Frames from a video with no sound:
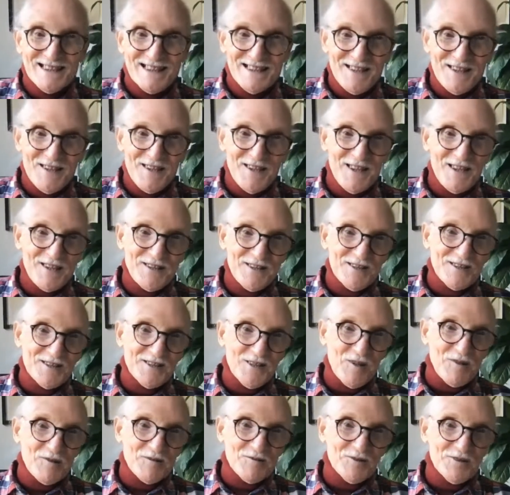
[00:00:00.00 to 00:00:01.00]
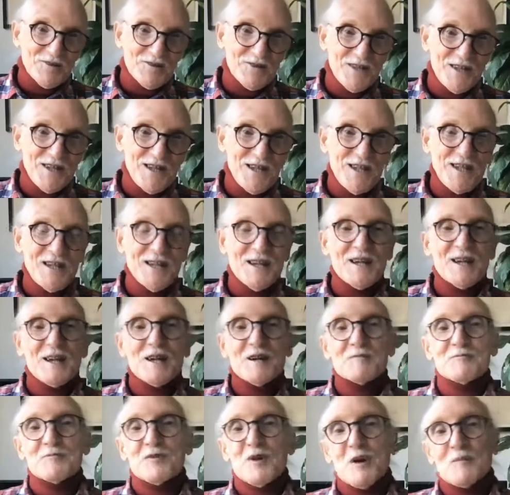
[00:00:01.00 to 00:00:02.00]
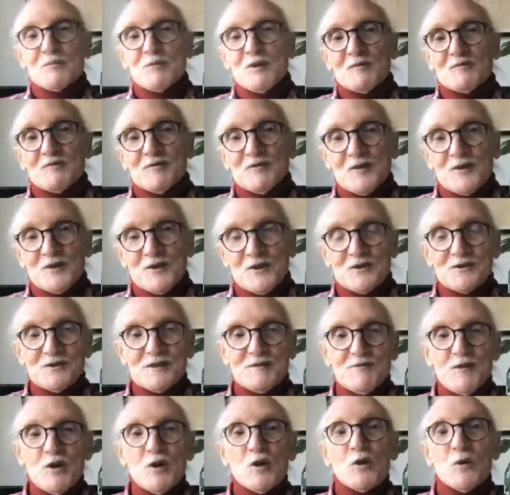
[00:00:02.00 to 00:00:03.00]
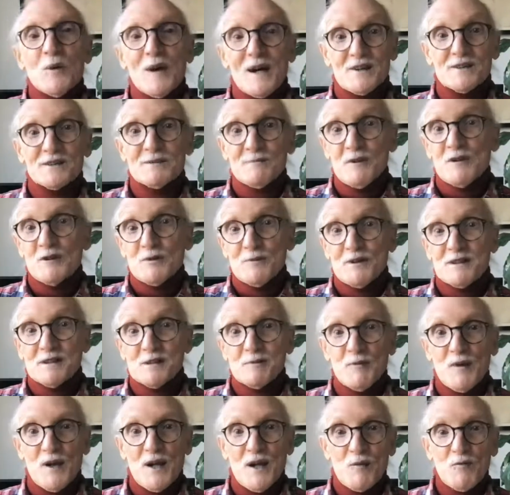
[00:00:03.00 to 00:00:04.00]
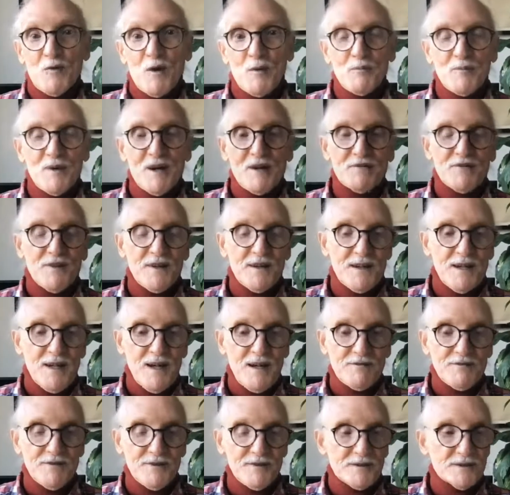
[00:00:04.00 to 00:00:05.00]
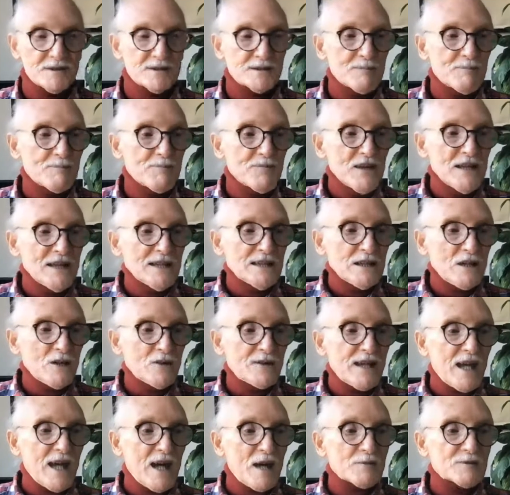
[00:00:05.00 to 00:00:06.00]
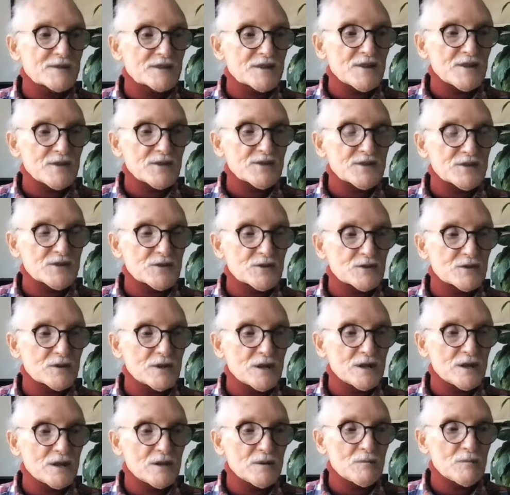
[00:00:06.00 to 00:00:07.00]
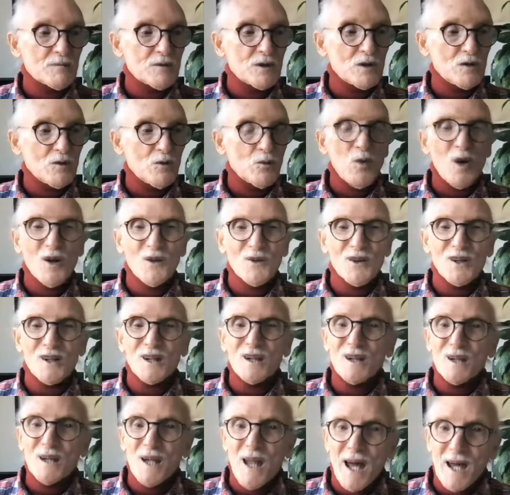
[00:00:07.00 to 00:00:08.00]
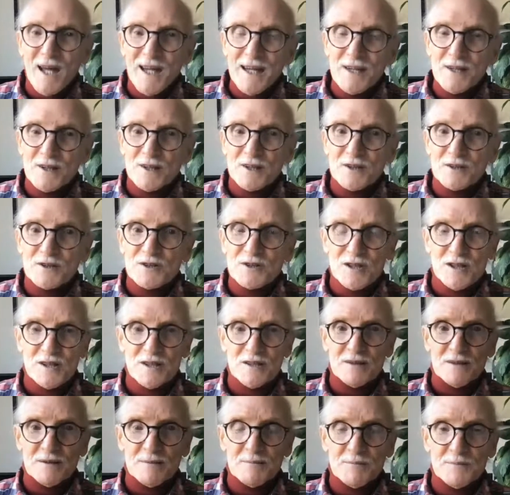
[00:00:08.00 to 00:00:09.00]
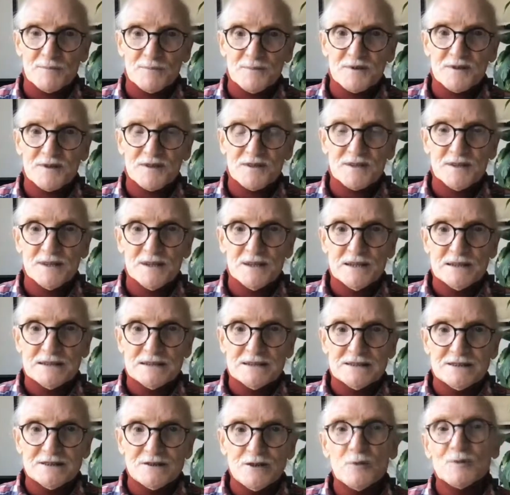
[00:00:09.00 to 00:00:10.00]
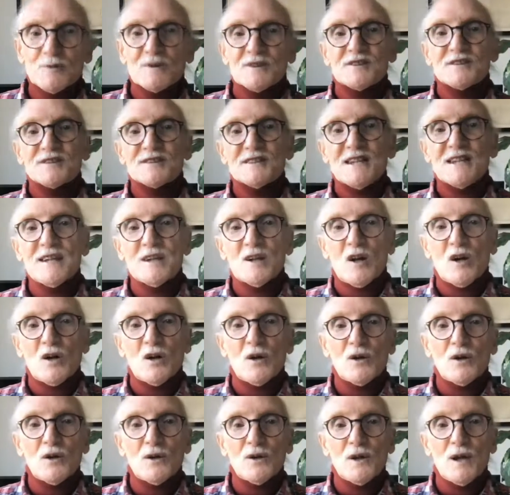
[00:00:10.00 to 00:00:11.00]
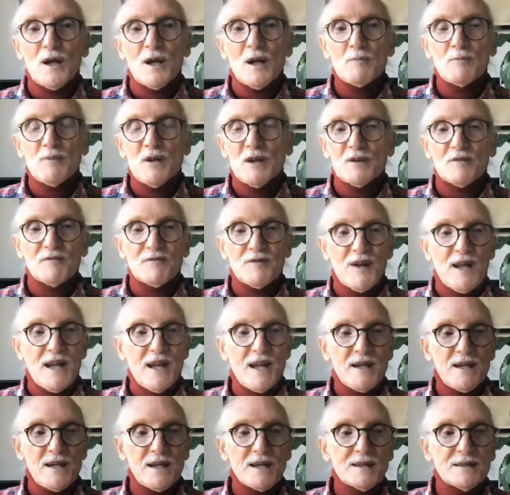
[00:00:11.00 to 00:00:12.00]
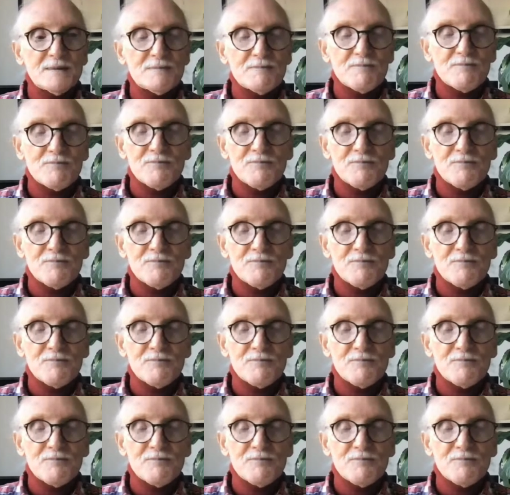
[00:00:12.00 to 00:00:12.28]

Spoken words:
it solves the problem for those of you who asked me to explain what BAF and CAF is. Okay, I was asked, what are liner terms? You will see on a bill of lading,